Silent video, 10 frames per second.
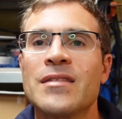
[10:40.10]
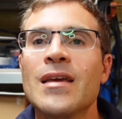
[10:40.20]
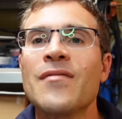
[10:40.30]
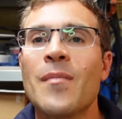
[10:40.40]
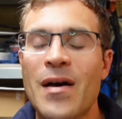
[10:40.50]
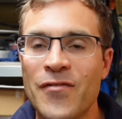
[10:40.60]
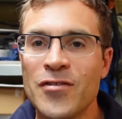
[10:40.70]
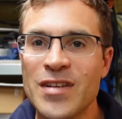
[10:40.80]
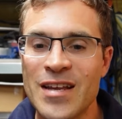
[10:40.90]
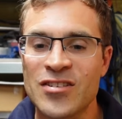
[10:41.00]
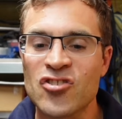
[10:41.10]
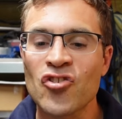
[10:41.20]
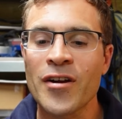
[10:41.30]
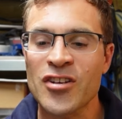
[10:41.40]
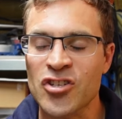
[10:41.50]
The other method is the
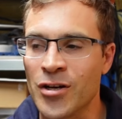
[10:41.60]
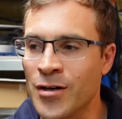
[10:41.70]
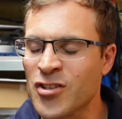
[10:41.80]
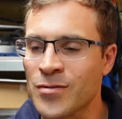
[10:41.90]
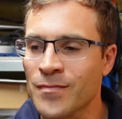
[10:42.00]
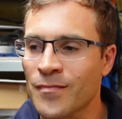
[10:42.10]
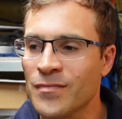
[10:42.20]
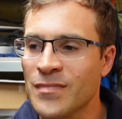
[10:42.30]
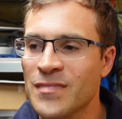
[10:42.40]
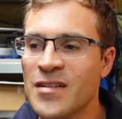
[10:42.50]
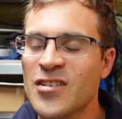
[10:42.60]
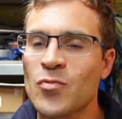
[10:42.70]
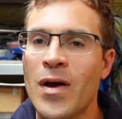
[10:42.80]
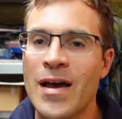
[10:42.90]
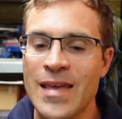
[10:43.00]
strike start. This
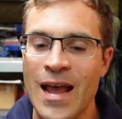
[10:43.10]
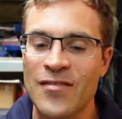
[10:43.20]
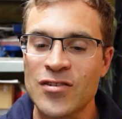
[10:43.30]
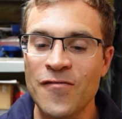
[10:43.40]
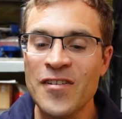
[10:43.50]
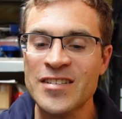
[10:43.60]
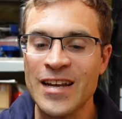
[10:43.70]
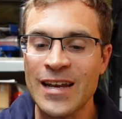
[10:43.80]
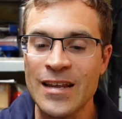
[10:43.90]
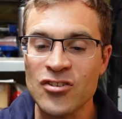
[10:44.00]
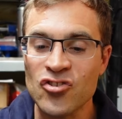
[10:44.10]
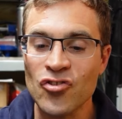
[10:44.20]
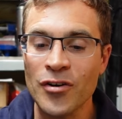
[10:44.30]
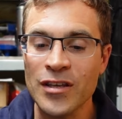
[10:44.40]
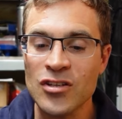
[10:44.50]
is where you have to physically
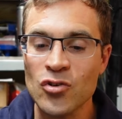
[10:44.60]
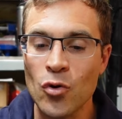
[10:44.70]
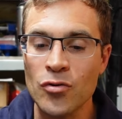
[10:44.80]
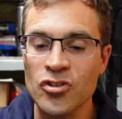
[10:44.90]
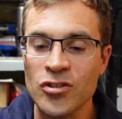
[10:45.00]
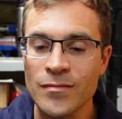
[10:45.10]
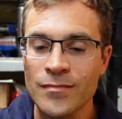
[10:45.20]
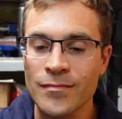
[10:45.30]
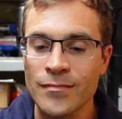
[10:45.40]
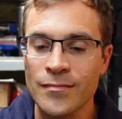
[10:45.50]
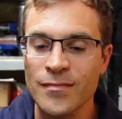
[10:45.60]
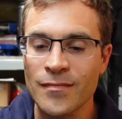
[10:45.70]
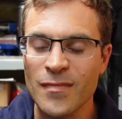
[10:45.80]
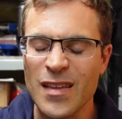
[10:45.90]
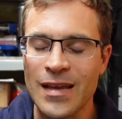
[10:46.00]
strike your torch
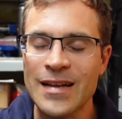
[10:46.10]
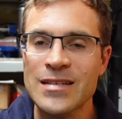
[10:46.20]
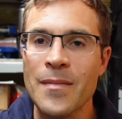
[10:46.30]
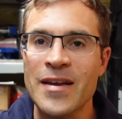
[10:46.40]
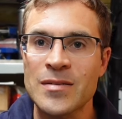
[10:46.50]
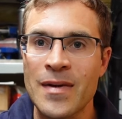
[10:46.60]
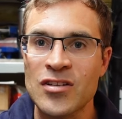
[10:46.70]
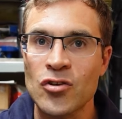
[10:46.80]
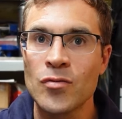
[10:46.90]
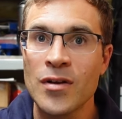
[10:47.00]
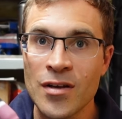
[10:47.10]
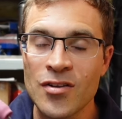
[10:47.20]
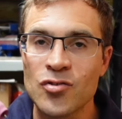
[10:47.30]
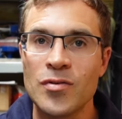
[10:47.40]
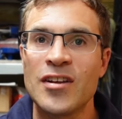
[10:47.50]
against the base metal
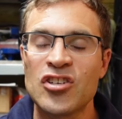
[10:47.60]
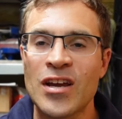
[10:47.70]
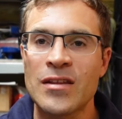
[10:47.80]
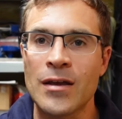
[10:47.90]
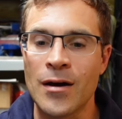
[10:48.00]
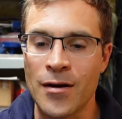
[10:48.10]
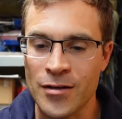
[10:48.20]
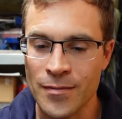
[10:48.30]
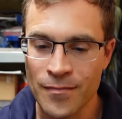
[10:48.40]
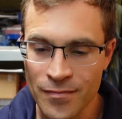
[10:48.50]
to initiate the arc.